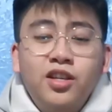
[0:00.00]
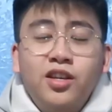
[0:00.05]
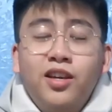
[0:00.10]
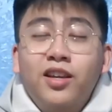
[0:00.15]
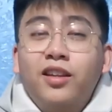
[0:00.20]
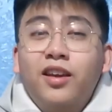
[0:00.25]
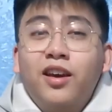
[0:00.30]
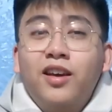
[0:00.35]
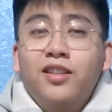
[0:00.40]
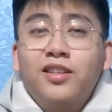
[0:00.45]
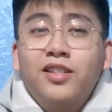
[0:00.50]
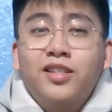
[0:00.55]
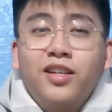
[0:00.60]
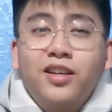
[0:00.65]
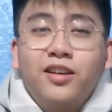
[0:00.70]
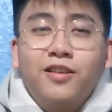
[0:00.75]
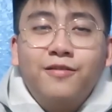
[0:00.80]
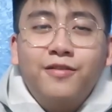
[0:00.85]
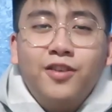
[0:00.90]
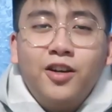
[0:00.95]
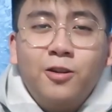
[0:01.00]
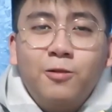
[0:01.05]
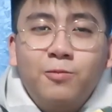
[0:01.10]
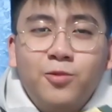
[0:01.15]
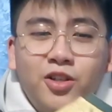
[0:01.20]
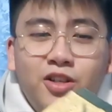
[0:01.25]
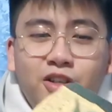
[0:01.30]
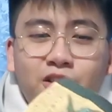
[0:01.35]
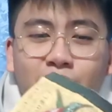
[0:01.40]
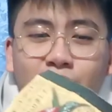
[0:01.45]
tea Kit Kat is like
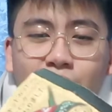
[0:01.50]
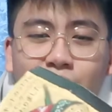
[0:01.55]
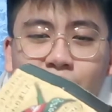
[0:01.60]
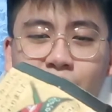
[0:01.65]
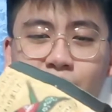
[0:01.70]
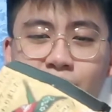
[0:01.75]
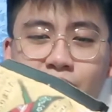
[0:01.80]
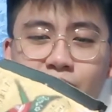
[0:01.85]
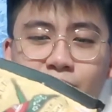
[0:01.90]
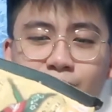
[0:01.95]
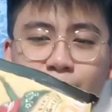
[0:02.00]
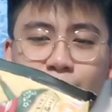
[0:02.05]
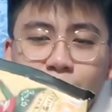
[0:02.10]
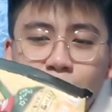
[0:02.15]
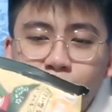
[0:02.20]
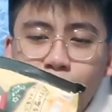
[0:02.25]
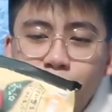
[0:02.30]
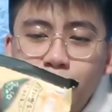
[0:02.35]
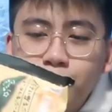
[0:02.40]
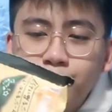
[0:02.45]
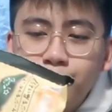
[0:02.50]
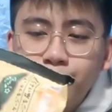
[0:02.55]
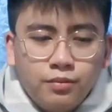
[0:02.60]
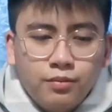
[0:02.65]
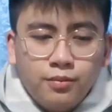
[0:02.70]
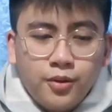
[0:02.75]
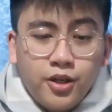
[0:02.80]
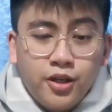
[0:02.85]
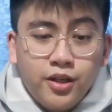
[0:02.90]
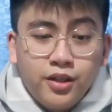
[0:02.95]
available here too,
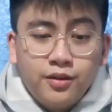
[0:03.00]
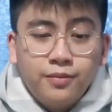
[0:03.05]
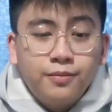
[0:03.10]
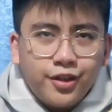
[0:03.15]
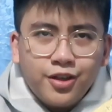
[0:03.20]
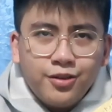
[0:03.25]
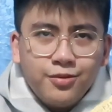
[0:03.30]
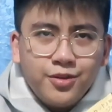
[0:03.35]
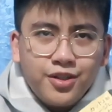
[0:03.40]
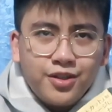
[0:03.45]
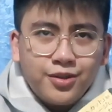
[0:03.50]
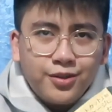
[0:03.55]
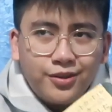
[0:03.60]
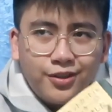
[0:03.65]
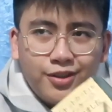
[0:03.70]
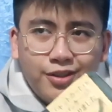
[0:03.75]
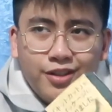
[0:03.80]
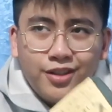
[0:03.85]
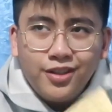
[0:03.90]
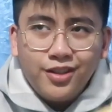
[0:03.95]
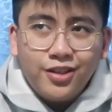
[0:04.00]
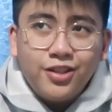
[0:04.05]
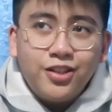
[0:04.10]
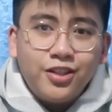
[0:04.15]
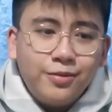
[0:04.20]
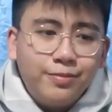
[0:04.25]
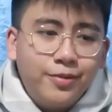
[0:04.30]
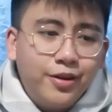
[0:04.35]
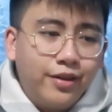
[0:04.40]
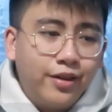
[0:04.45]
but they're always so good and they're
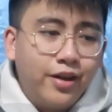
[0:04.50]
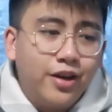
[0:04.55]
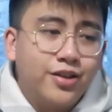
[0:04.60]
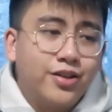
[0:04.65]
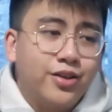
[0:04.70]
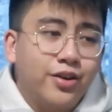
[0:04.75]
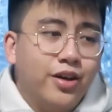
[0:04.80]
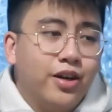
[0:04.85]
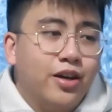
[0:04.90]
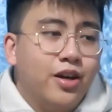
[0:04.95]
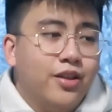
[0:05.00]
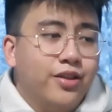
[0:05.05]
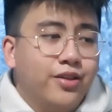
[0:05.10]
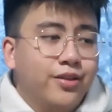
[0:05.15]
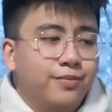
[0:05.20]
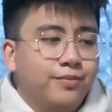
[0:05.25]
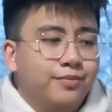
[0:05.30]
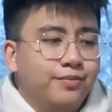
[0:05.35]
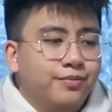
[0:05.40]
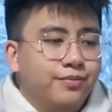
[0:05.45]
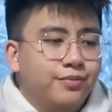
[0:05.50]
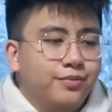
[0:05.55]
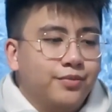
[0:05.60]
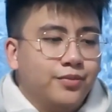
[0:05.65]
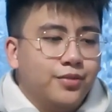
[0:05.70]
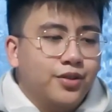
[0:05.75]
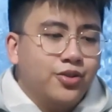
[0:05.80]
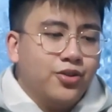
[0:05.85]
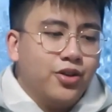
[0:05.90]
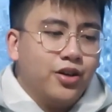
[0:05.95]
cheaper there, so I got
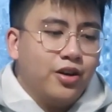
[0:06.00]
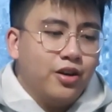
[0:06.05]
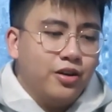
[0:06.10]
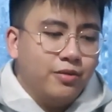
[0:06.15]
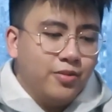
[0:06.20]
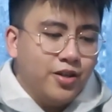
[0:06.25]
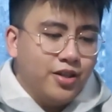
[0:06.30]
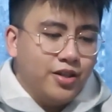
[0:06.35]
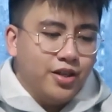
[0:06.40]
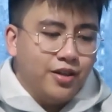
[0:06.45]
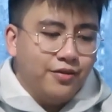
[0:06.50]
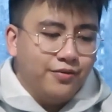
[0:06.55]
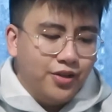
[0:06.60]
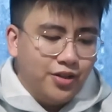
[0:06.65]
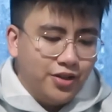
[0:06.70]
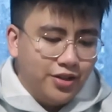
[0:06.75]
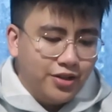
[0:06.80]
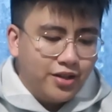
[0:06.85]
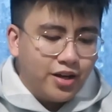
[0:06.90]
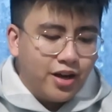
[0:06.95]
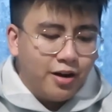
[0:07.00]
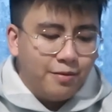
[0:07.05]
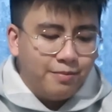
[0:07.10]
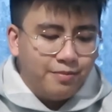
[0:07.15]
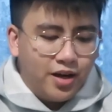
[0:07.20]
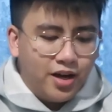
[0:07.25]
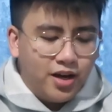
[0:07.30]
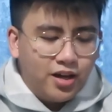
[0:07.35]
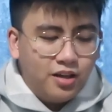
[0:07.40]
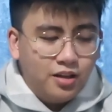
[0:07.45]
myself an entire
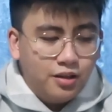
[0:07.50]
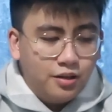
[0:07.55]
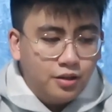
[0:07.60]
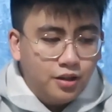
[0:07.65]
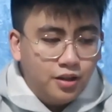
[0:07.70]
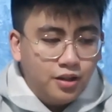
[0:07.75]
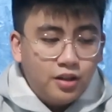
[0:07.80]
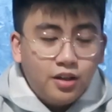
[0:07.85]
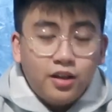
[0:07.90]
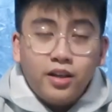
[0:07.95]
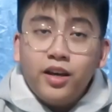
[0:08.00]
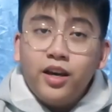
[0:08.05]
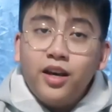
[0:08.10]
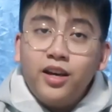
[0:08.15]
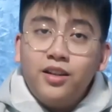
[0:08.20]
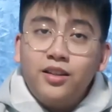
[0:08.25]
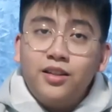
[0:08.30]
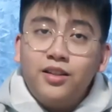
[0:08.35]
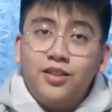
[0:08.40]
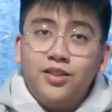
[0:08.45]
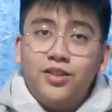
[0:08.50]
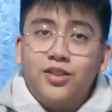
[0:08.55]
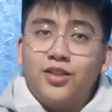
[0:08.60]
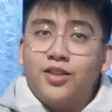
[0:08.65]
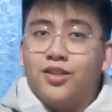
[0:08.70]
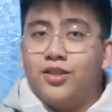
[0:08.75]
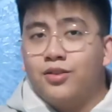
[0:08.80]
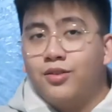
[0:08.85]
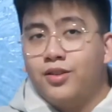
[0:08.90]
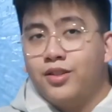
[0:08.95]
pack. And
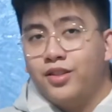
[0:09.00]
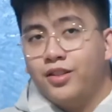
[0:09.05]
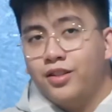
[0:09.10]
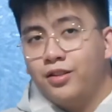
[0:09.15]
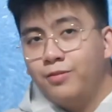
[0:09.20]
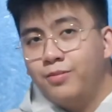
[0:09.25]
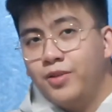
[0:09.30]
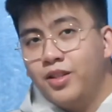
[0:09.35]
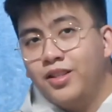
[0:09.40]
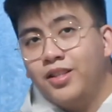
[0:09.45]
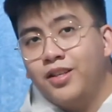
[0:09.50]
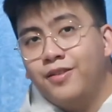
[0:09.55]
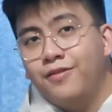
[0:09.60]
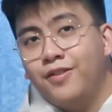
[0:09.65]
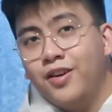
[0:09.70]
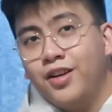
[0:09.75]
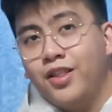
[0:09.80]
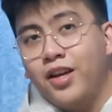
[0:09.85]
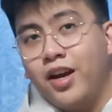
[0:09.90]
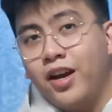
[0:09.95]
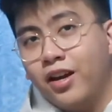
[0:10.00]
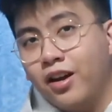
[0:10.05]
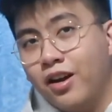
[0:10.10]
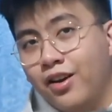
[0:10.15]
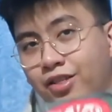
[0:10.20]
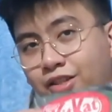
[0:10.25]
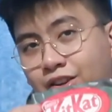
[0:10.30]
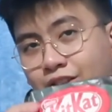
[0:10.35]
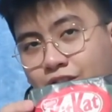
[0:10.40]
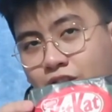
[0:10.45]
just so it's a little bit different, I
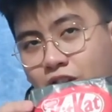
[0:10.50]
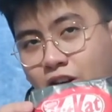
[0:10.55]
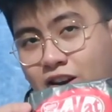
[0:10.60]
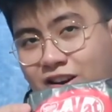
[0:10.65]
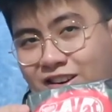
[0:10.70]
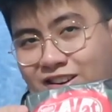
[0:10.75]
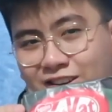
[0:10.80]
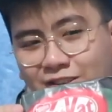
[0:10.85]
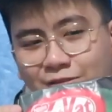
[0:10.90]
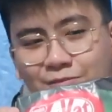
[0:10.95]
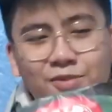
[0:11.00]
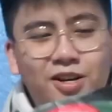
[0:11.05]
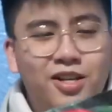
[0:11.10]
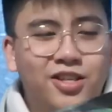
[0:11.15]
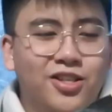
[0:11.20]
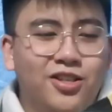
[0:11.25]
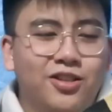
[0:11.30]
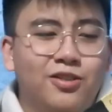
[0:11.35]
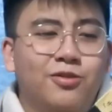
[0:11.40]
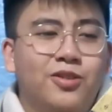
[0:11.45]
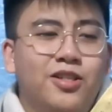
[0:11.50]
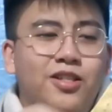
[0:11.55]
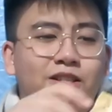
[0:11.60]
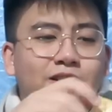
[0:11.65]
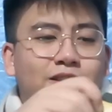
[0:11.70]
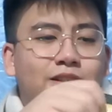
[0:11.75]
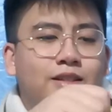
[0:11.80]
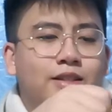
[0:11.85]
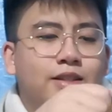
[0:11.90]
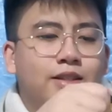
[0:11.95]
got the dark matcha
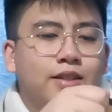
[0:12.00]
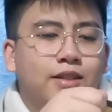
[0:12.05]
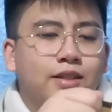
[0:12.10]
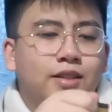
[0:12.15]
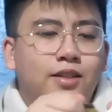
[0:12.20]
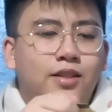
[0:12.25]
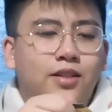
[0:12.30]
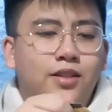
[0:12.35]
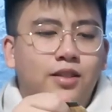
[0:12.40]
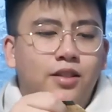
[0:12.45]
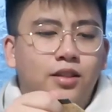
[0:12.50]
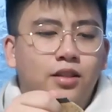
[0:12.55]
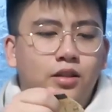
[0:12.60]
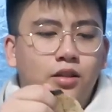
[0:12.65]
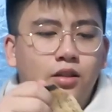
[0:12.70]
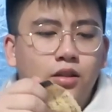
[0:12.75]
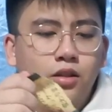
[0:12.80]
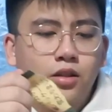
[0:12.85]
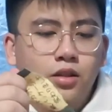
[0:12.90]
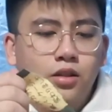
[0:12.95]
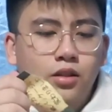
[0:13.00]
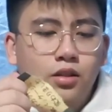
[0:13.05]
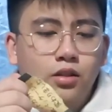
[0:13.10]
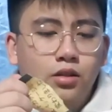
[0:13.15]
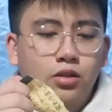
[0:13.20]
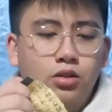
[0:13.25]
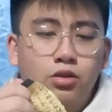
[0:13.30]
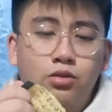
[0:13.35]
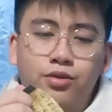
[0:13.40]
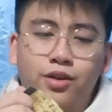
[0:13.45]
ones.
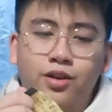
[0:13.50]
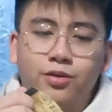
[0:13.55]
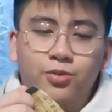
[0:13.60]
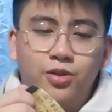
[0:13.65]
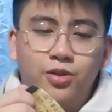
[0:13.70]
Oh,